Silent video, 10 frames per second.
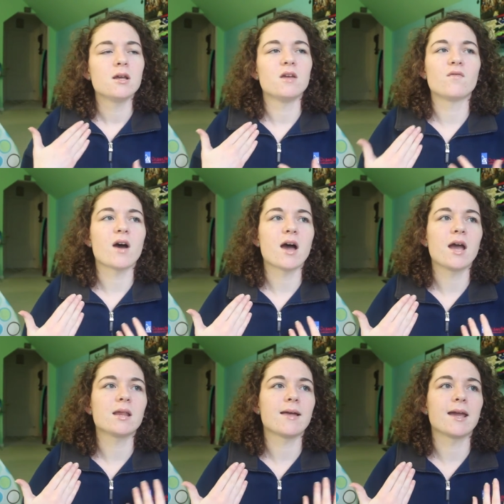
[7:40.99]
if
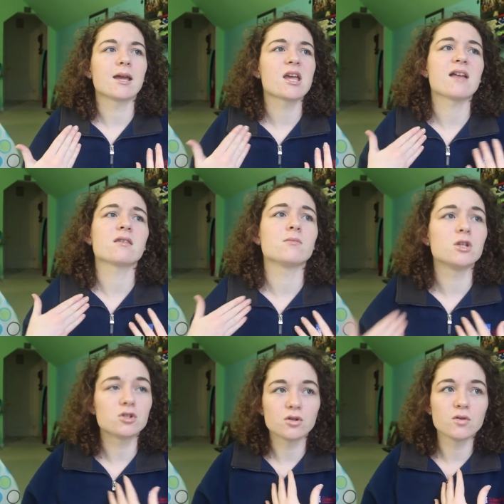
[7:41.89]
I like had something
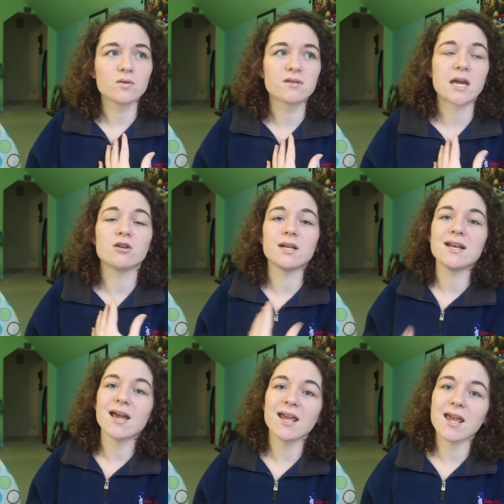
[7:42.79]
to do Saturday
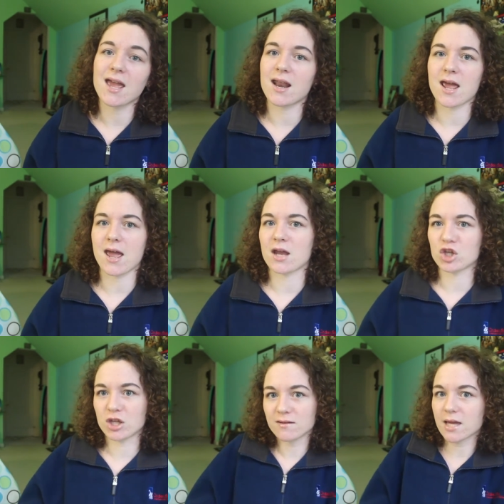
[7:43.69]
night and I had a
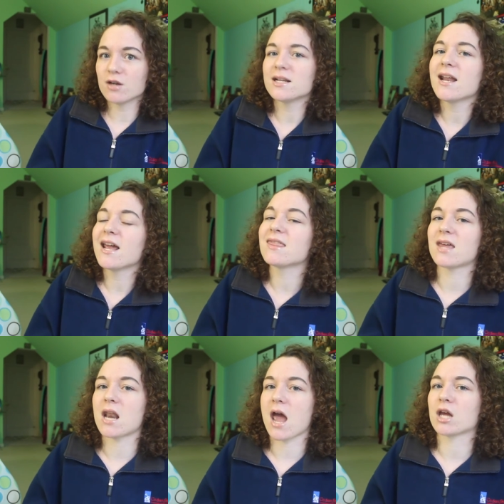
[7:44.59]
shift Saturday night,
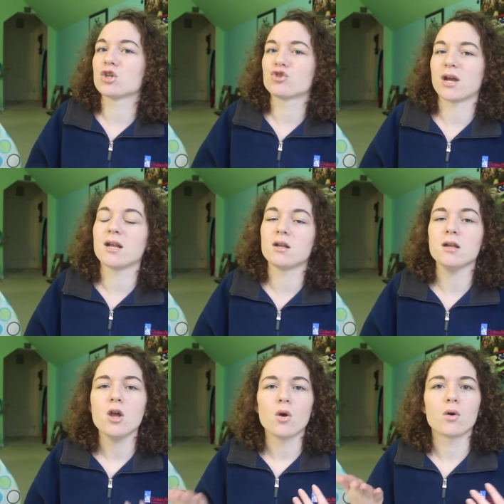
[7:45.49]
then I could trade
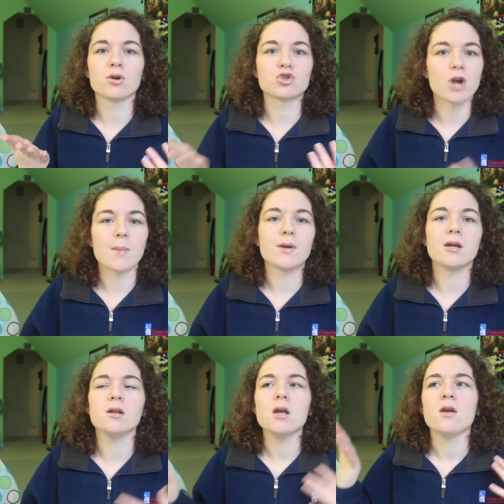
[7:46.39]
it or drop
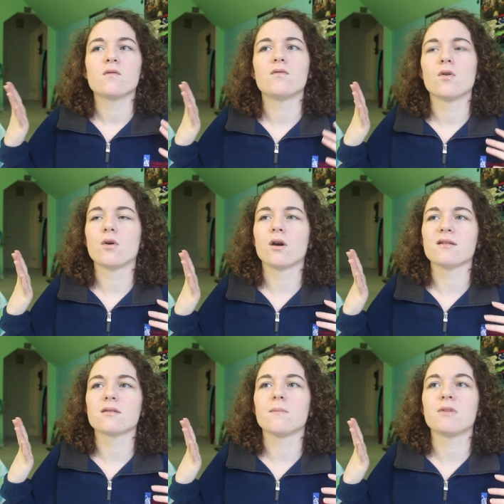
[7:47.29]
it
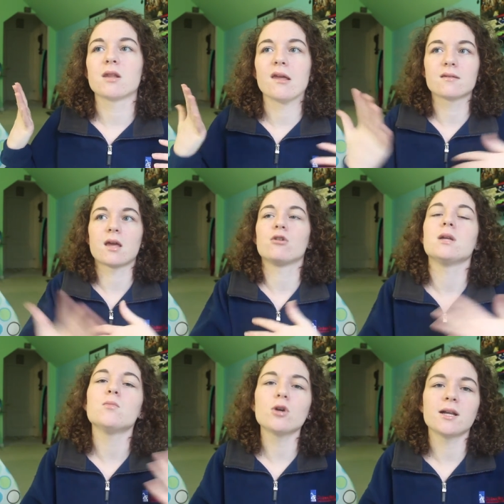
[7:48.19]
for something like
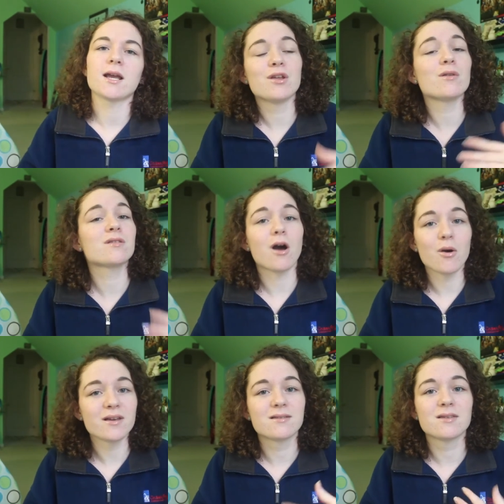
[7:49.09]
Saturday morning. There was
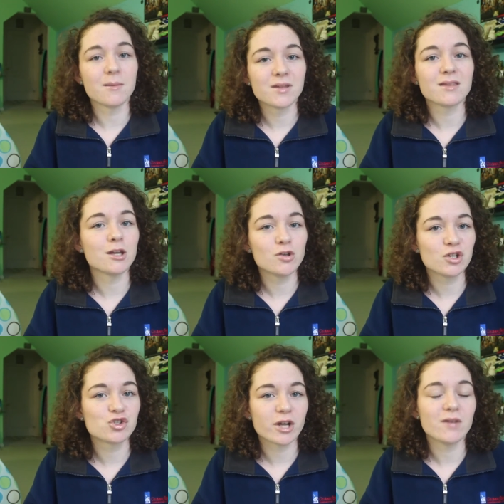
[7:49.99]
always something that you
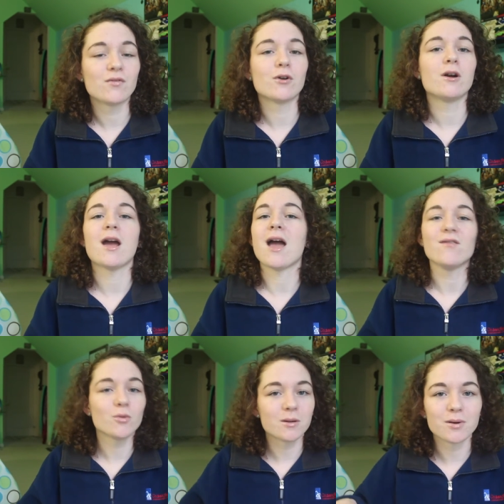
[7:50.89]
could trade for.
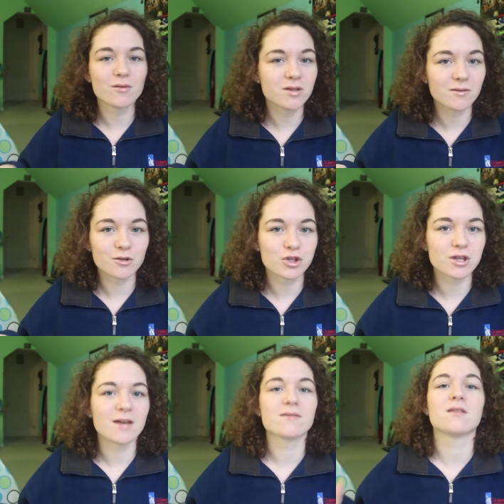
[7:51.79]
Everyone posted their
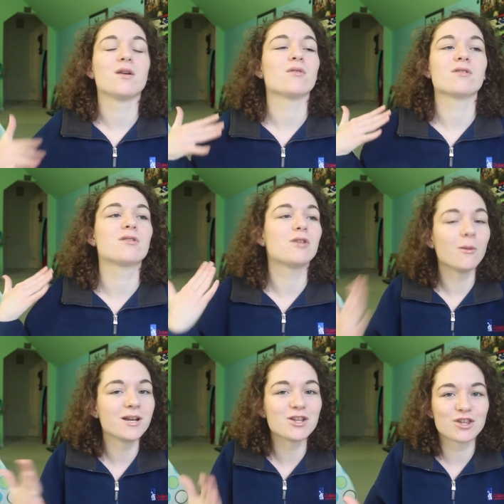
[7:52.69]
shifts. There was so many